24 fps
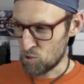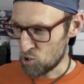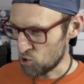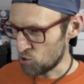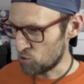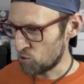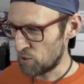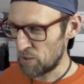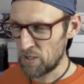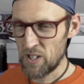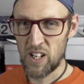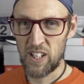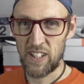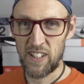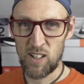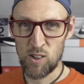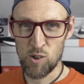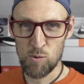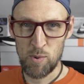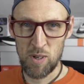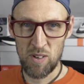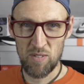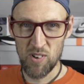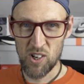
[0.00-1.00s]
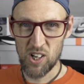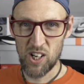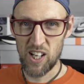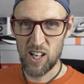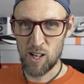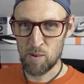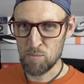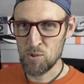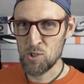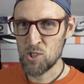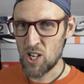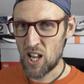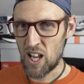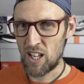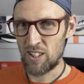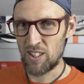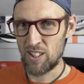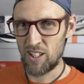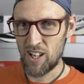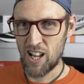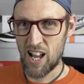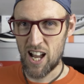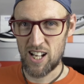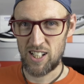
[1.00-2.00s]
sure Nike will be very upset
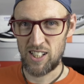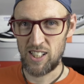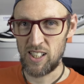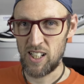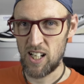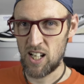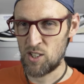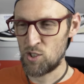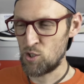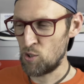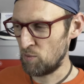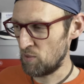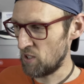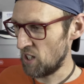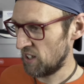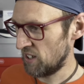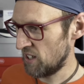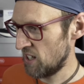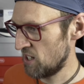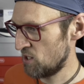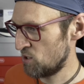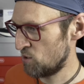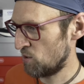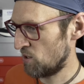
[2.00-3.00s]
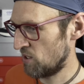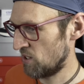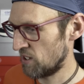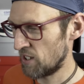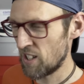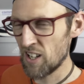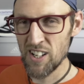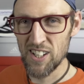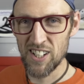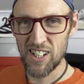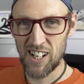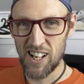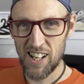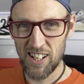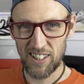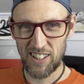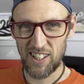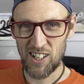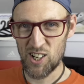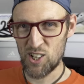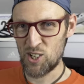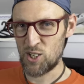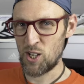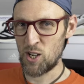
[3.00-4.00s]
that Adidas have done this. I kind of like
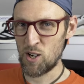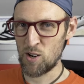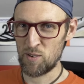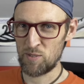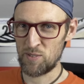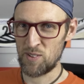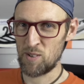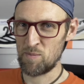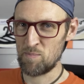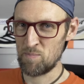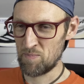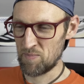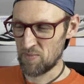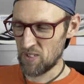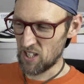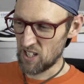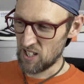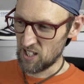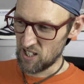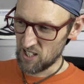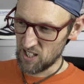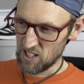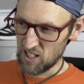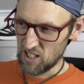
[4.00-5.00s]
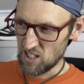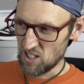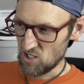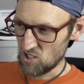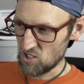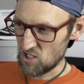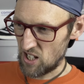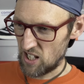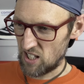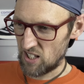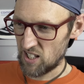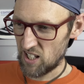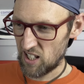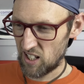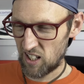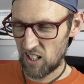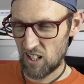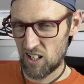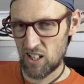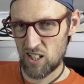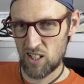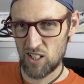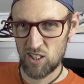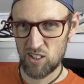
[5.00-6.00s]
the idea of them sitting there
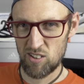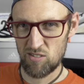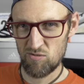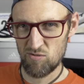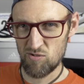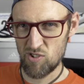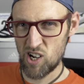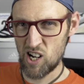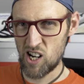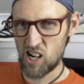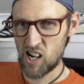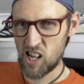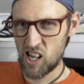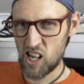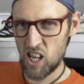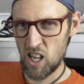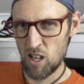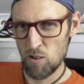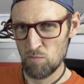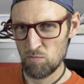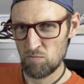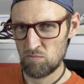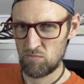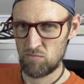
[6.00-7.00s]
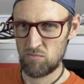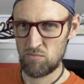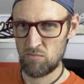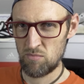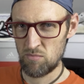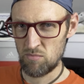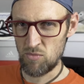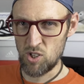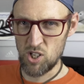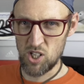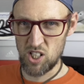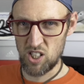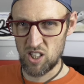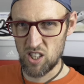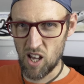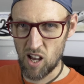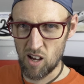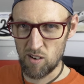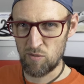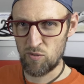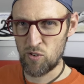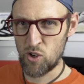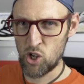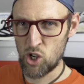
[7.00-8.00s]
going, really? We did
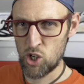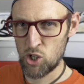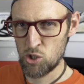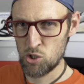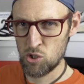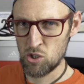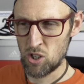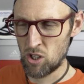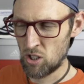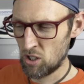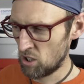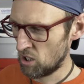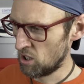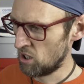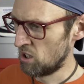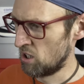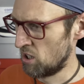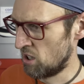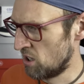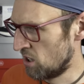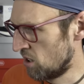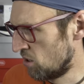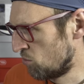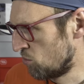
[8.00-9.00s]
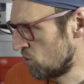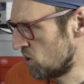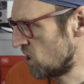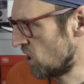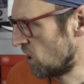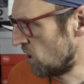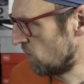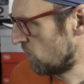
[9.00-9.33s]
that first. We did